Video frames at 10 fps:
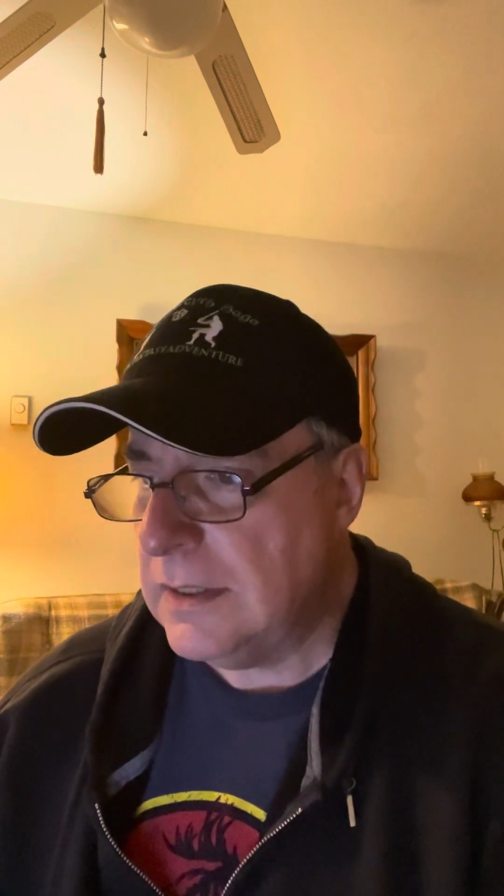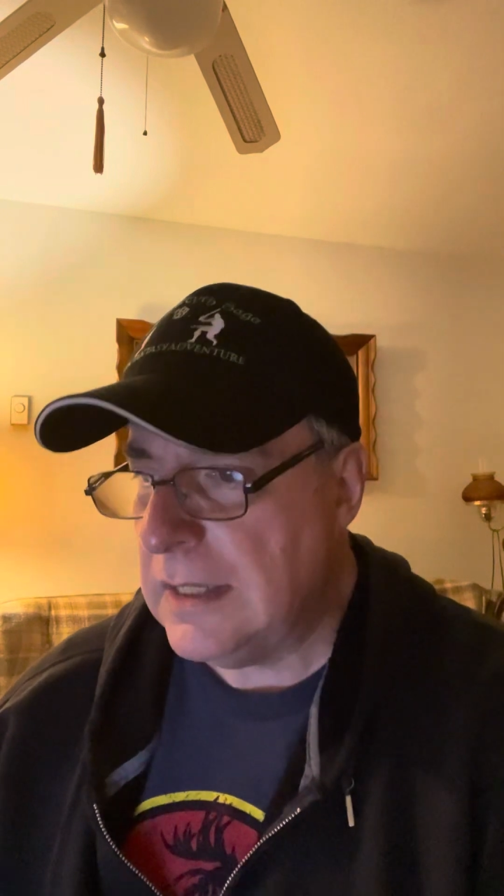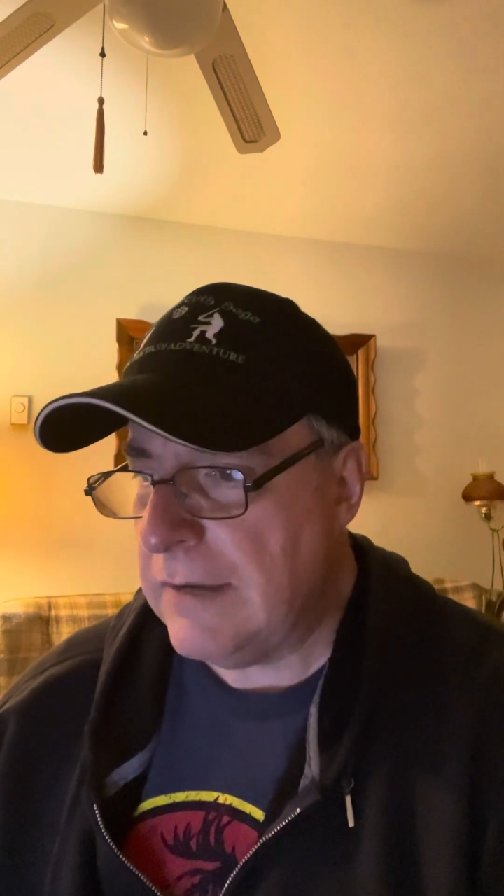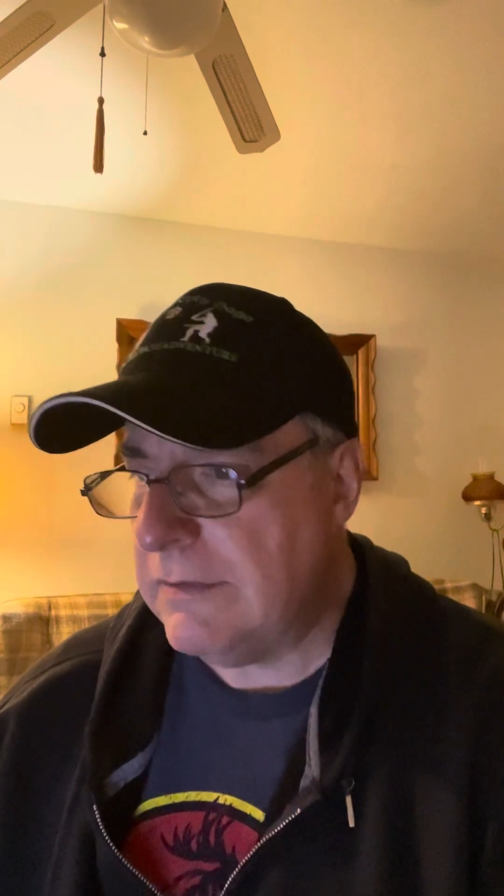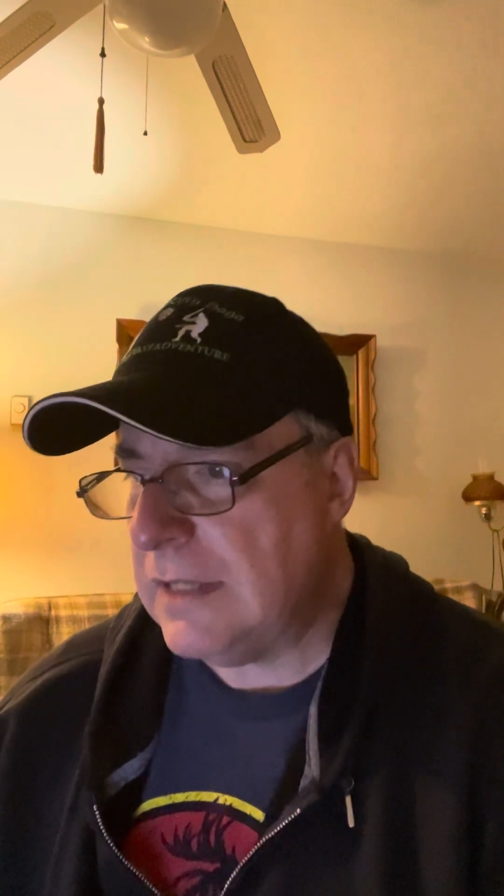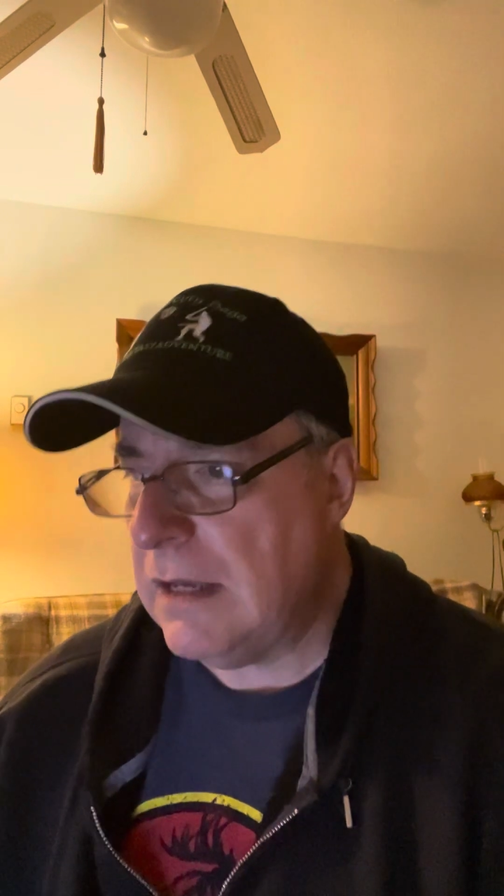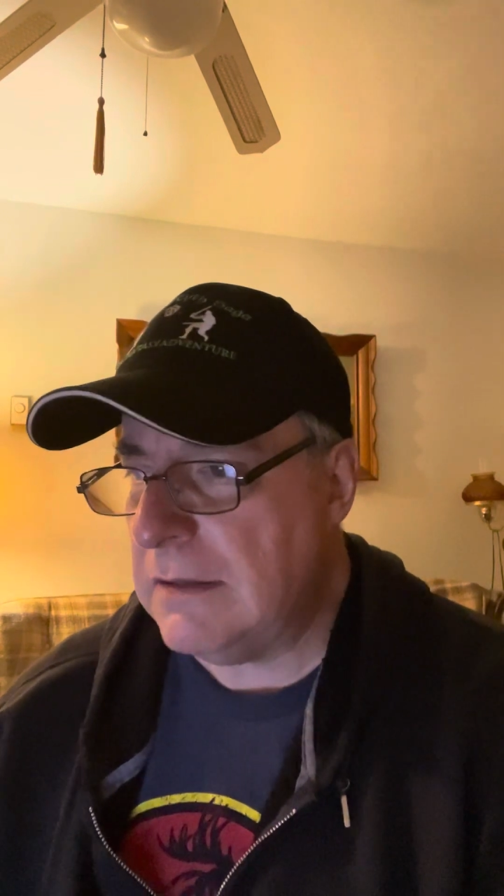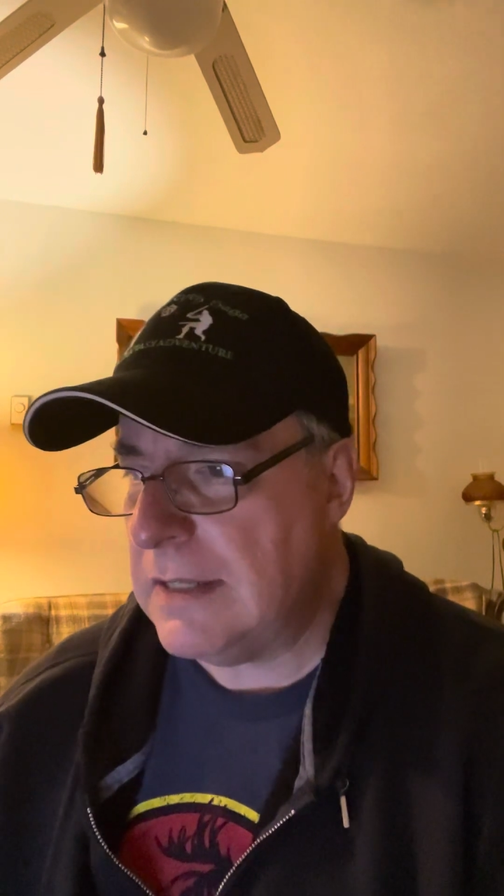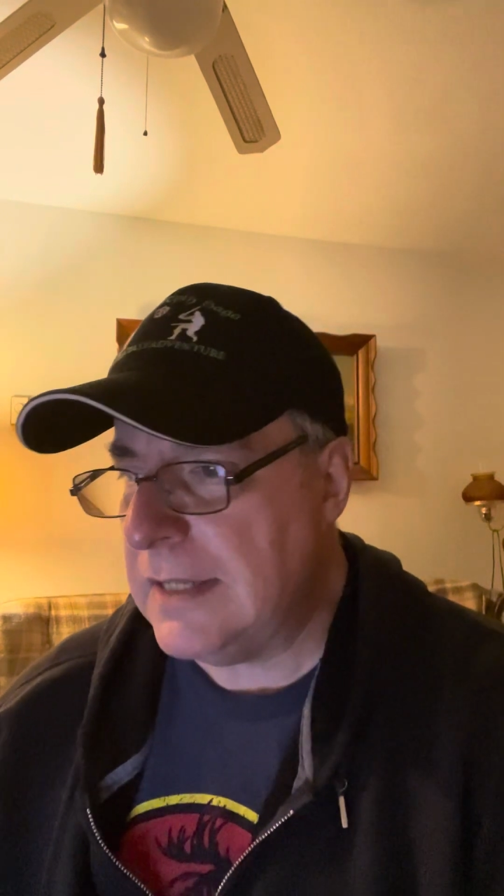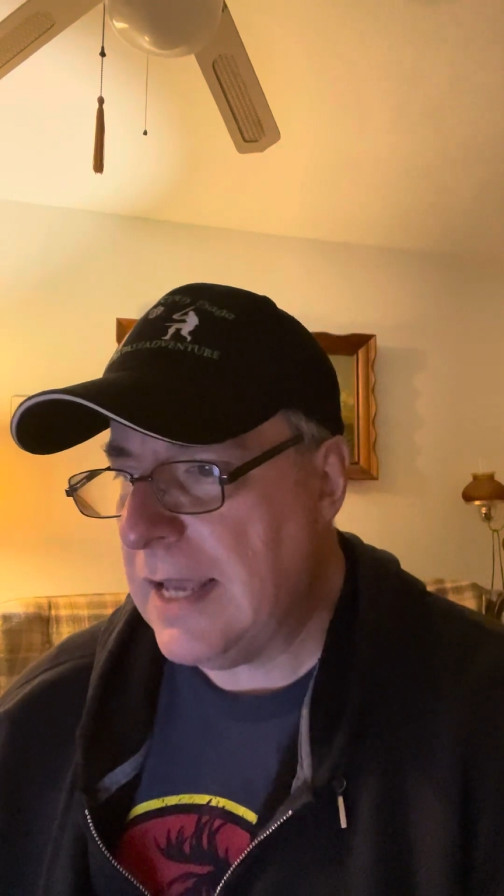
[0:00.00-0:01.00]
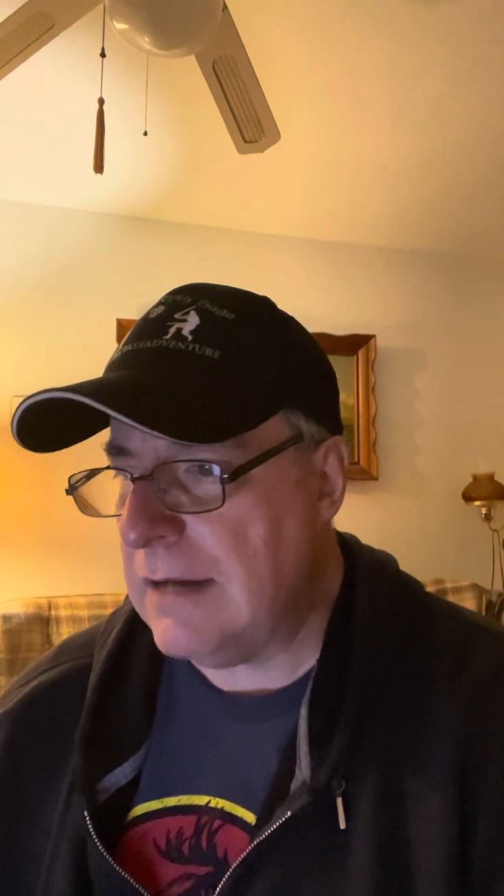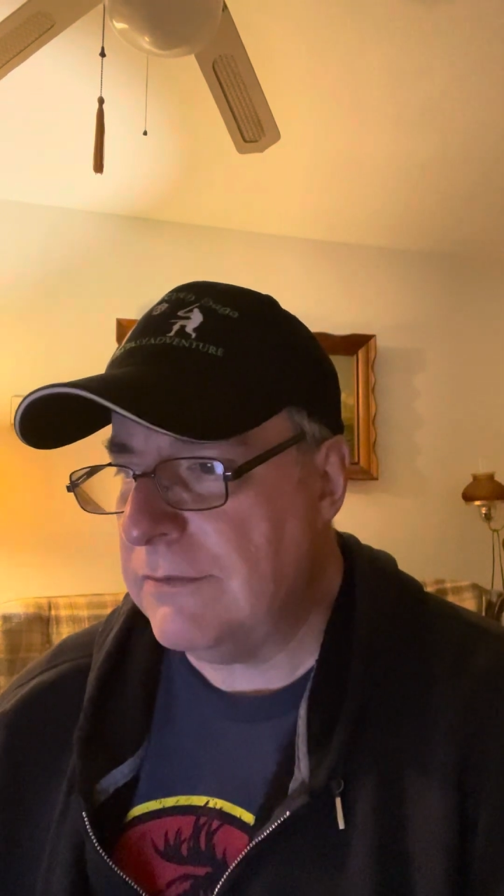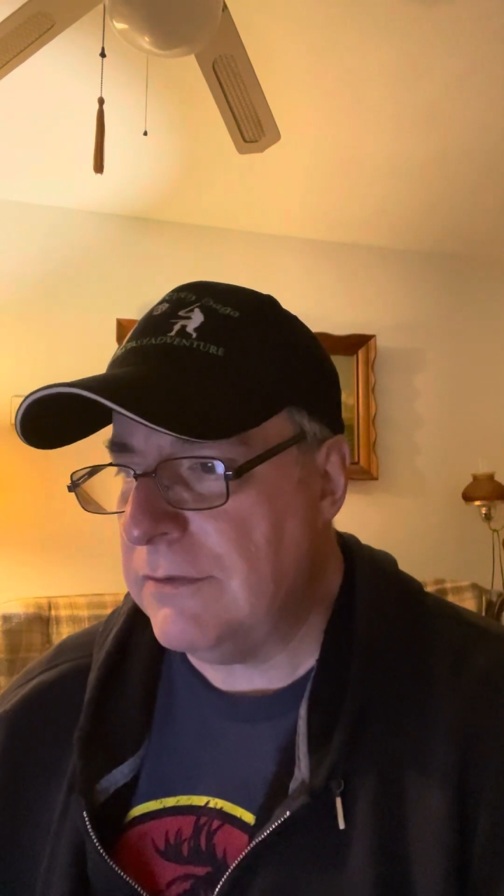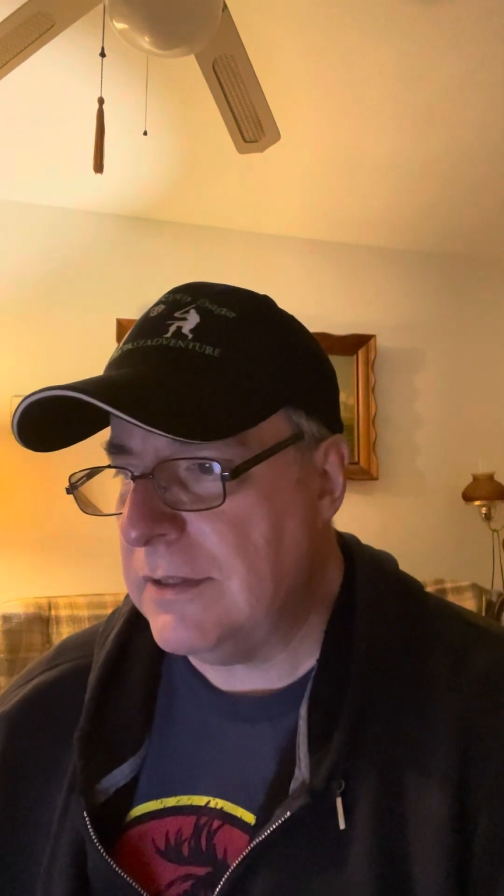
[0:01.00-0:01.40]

Kevik yelled as they headed for